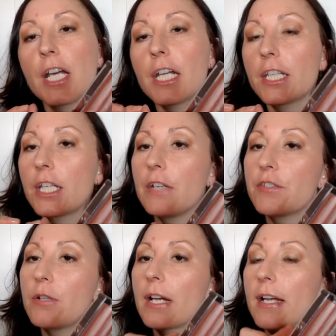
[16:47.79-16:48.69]
It
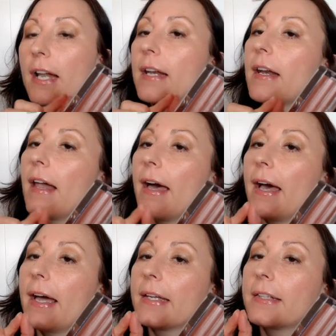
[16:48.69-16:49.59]
gives you like a
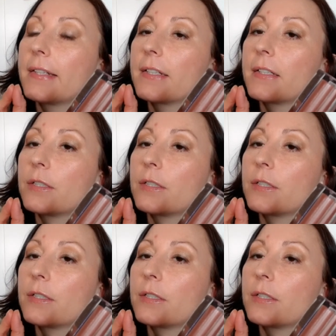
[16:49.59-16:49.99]
light